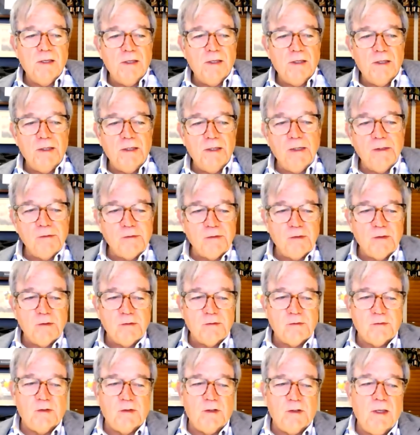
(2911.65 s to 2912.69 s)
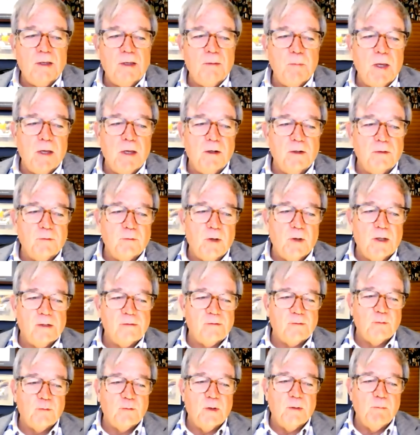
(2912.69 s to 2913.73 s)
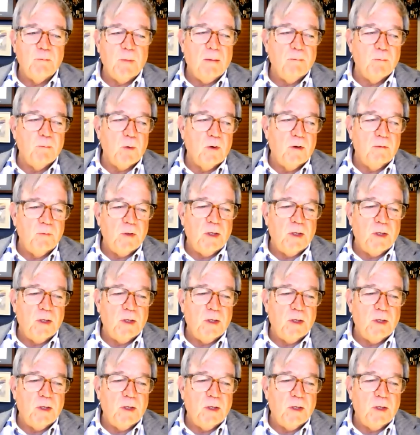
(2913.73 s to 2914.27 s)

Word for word: easiest email address to remember of